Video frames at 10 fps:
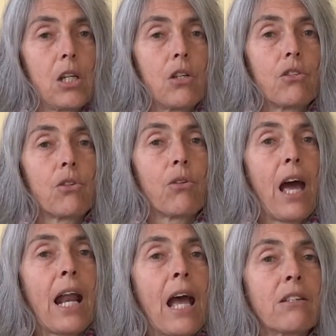So
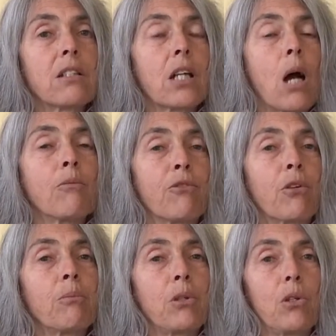that has to come
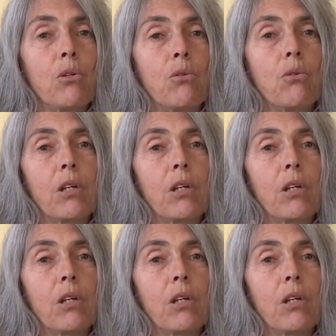from you.